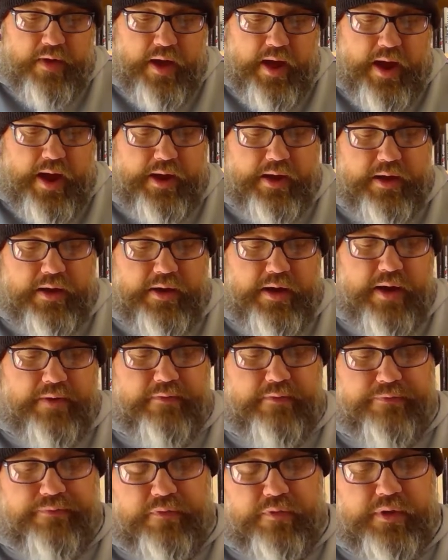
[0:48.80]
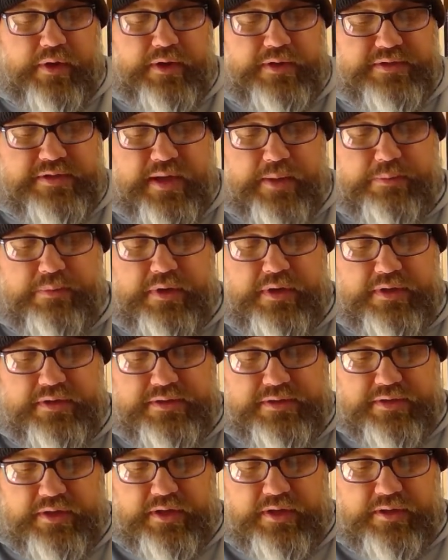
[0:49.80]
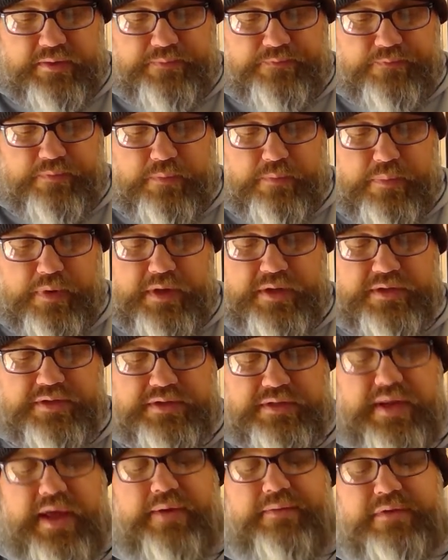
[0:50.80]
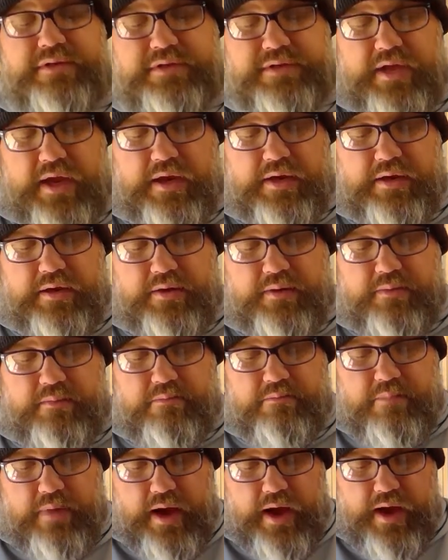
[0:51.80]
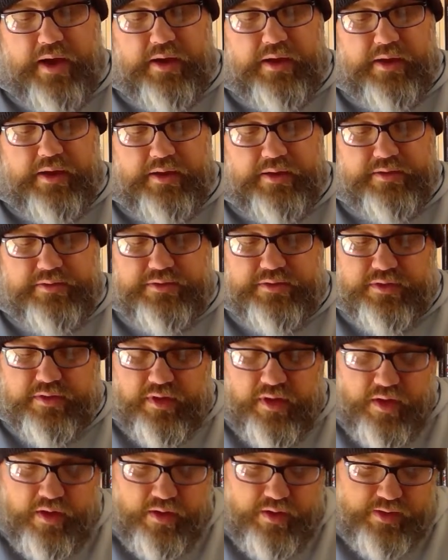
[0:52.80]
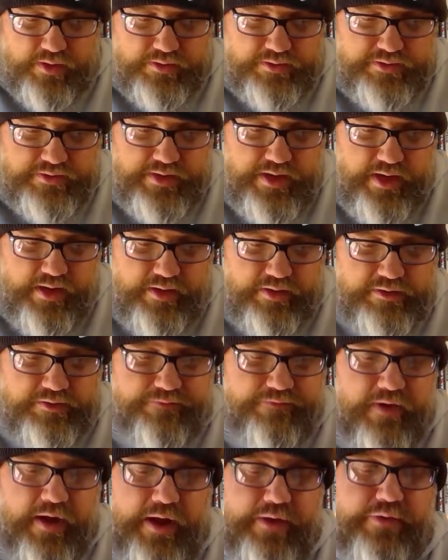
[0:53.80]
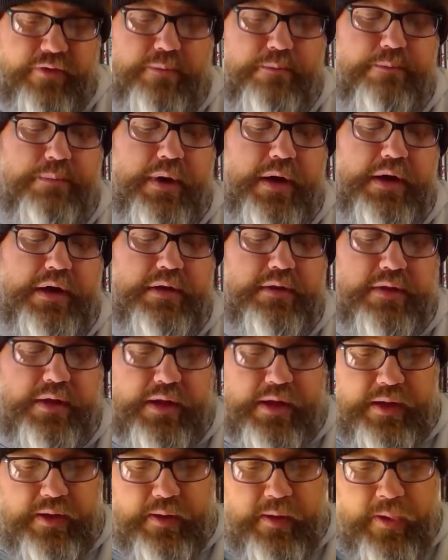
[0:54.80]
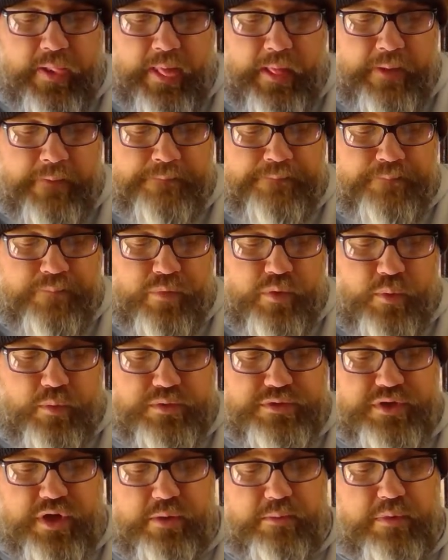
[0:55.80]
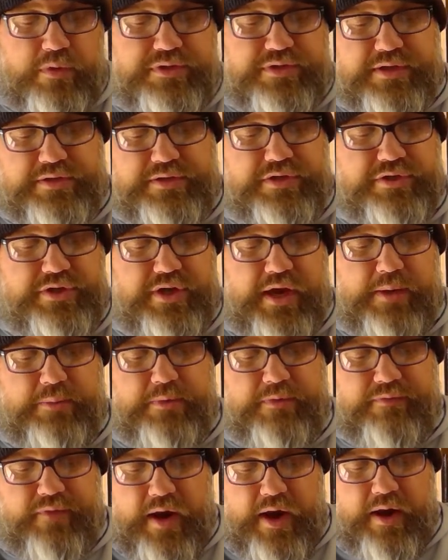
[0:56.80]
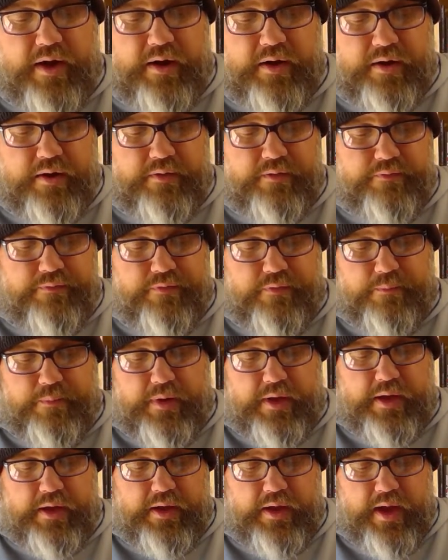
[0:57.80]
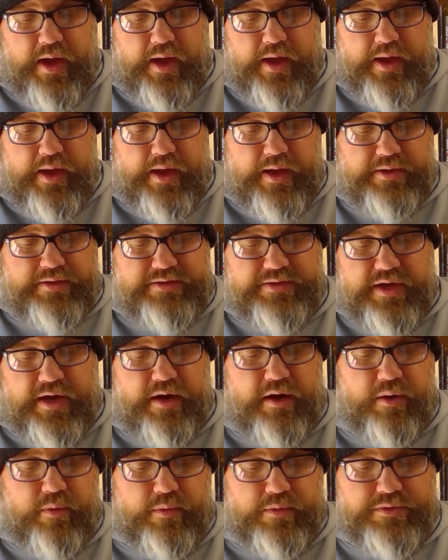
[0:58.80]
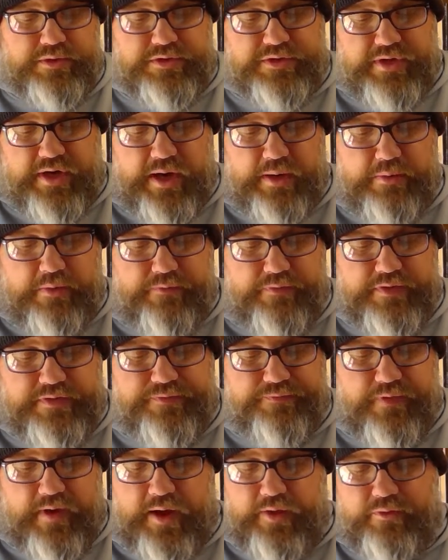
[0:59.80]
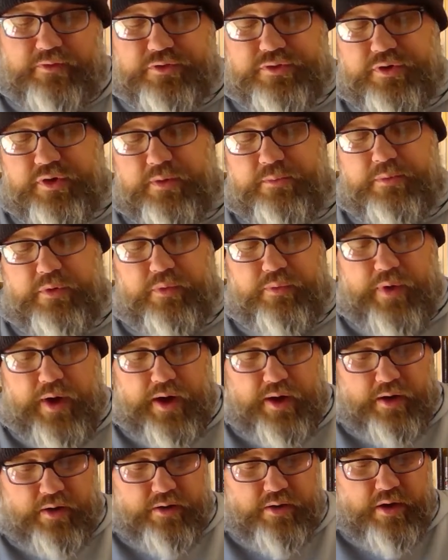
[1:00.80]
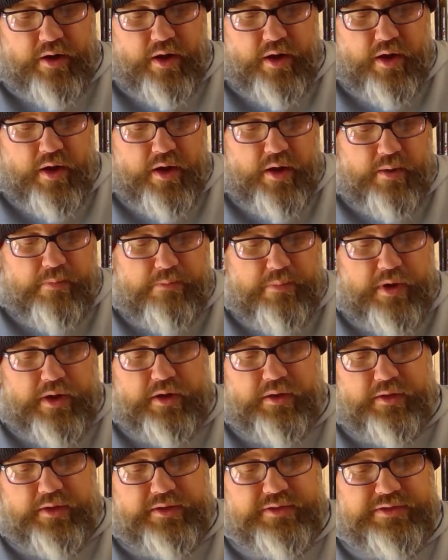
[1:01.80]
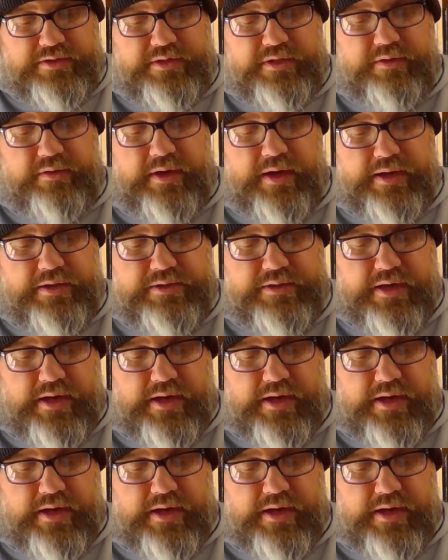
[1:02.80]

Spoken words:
Ike had never fully accepted his son, but is devastated by his loss. Derek's father, Buddy Lee, was almost as ashamed of Derek for being gay as Derek was ashamed of his father's criminal record. Buddy Lee still has